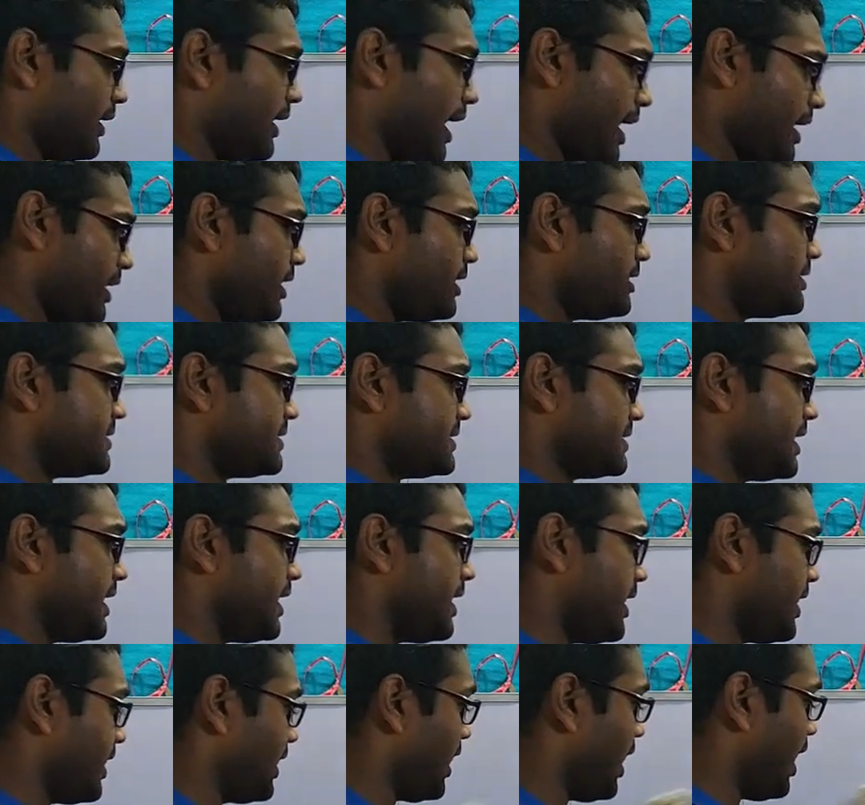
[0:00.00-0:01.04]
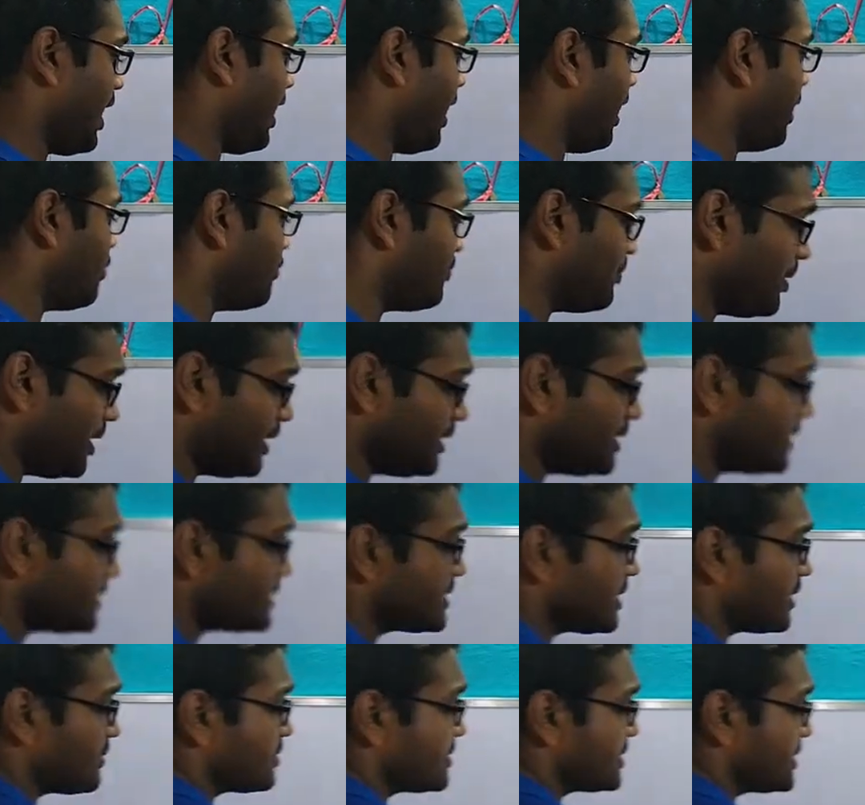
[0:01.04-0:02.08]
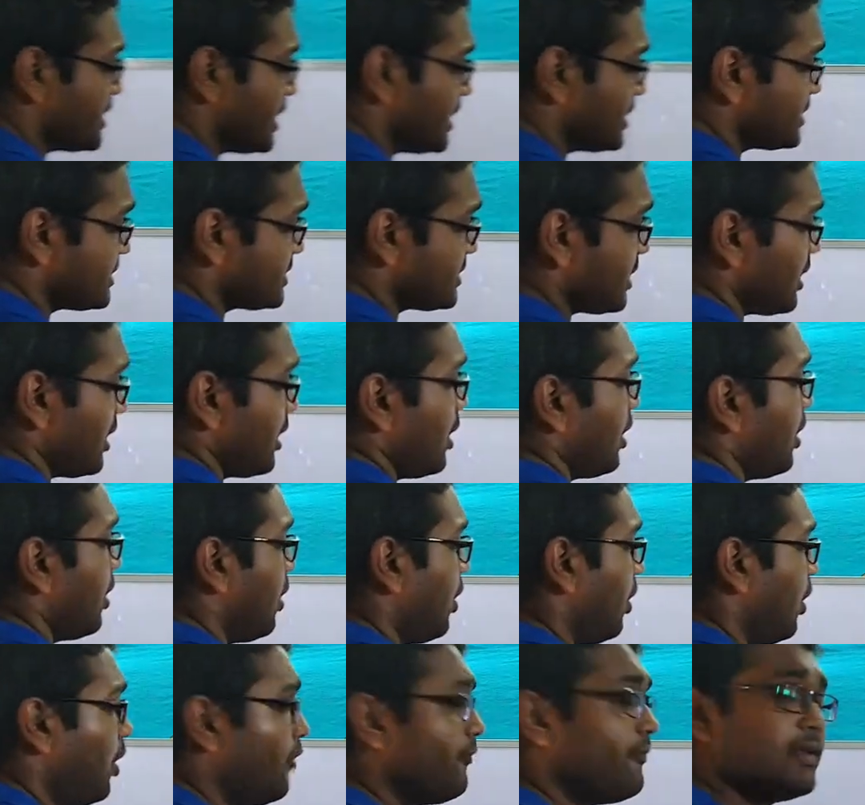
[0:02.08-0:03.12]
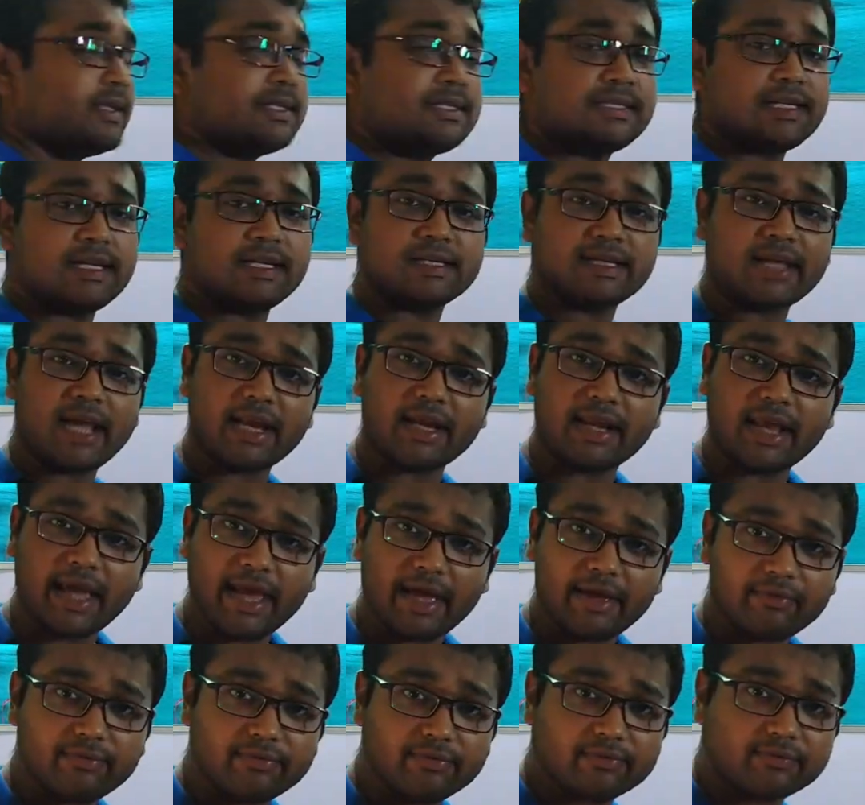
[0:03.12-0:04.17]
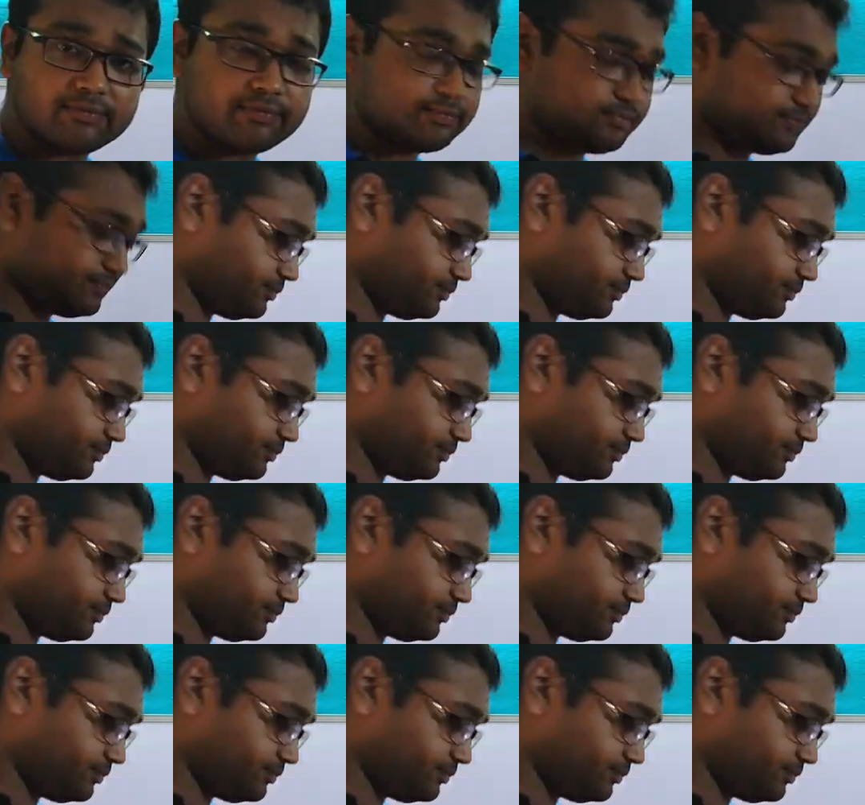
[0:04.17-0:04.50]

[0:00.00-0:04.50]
can I say how many subsets of a set can have?